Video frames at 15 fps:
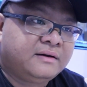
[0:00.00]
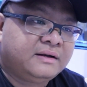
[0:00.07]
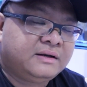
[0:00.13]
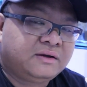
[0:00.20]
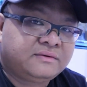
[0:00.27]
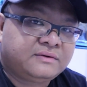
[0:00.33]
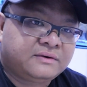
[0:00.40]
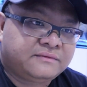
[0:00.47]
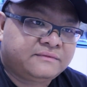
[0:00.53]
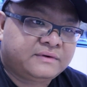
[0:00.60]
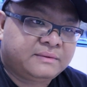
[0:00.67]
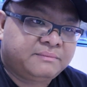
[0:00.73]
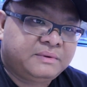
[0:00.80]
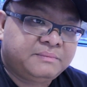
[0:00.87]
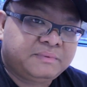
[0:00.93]
a lot
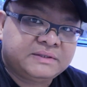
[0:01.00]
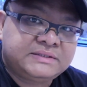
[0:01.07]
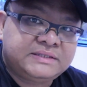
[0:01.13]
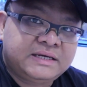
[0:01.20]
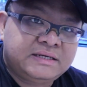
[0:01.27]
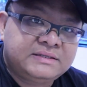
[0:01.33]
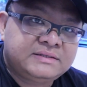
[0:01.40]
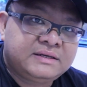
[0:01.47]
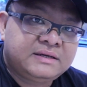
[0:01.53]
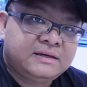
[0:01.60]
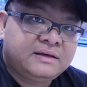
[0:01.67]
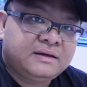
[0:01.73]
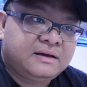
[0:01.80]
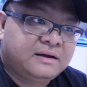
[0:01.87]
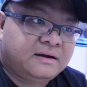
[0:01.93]
of people says
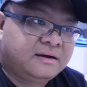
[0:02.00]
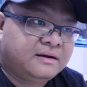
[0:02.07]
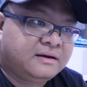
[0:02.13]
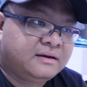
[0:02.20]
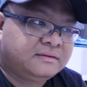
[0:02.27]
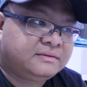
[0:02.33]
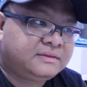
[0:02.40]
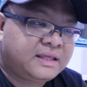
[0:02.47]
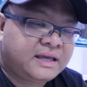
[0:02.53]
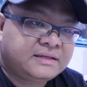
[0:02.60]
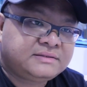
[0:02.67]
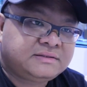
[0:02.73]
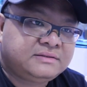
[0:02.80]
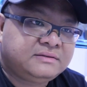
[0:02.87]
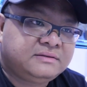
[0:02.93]

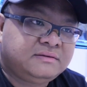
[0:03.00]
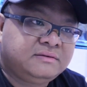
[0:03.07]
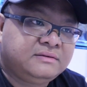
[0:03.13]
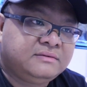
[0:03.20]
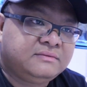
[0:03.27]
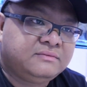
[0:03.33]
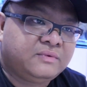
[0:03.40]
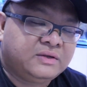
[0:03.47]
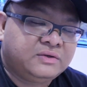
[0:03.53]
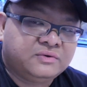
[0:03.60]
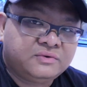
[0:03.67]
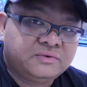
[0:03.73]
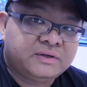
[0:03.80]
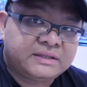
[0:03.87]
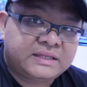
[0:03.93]
test, when you
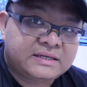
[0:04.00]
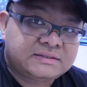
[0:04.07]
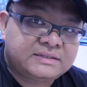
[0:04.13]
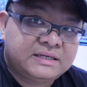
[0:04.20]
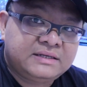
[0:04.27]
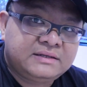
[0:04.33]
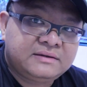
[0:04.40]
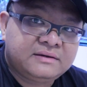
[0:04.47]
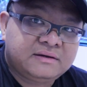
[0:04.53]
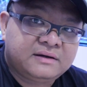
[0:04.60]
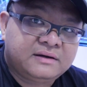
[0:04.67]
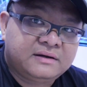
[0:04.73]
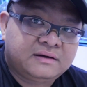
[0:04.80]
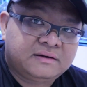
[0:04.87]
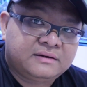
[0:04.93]
do a testing
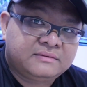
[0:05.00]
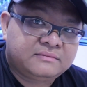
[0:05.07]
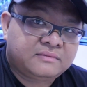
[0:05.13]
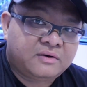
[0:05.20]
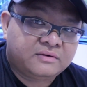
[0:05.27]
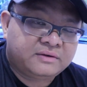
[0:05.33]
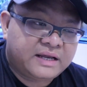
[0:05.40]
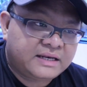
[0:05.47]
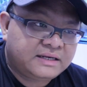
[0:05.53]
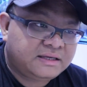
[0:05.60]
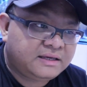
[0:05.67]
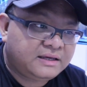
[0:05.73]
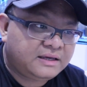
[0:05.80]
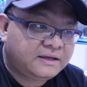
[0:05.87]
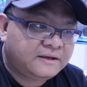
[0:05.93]
on
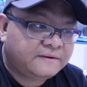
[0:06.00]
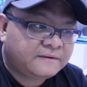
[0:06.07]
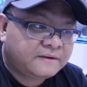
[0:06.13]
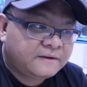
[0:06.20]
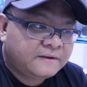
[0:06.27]
any